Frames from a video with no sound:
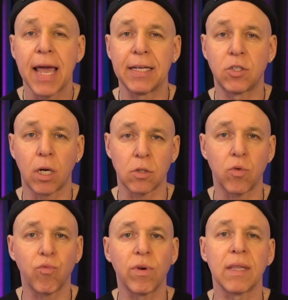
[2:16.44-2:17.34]
It
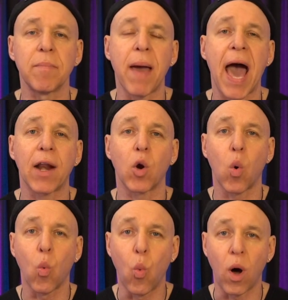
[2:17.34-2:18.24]
doesn't really matter
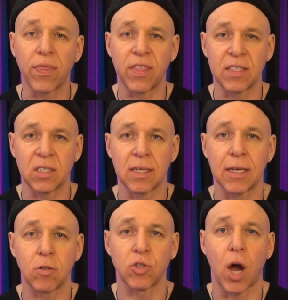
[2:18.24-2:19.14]
what the
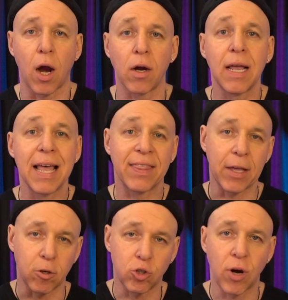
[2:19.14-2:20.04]
skills are
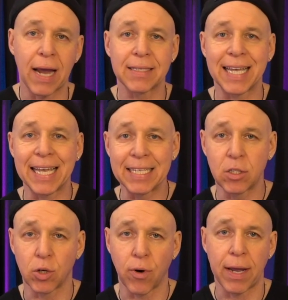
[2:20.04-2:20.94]
that you're trying to
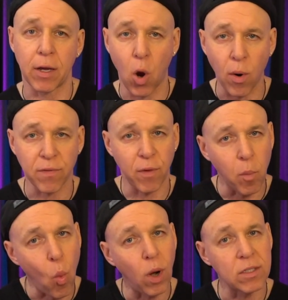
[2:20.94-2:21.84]
integrate going from
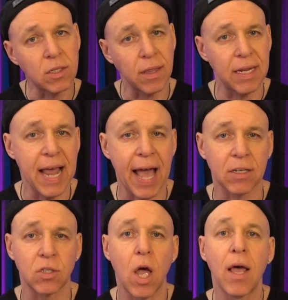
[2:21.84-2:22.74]
one to the
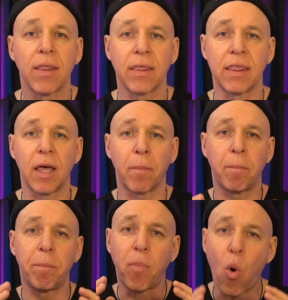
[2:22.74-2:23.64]
next.
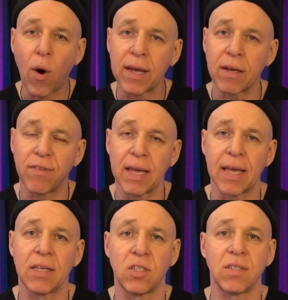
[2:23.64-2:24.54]
The point of
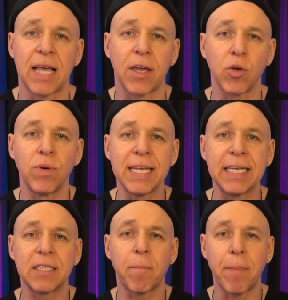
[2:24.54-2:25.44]
it is that you
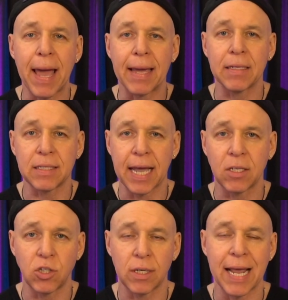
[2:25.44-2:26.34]
need to pay
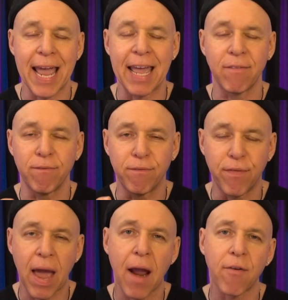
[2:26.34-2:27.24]
attention in
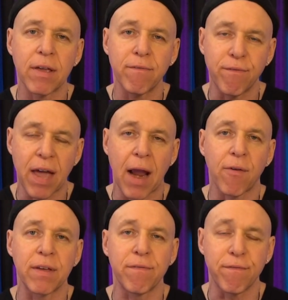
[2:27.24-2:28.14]
very,
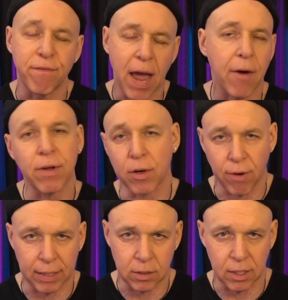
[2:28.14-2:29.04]
very, very
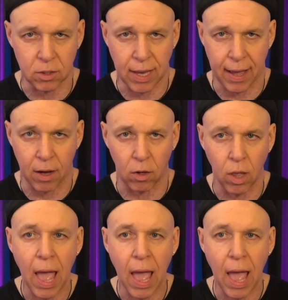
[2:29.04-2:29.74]
great detail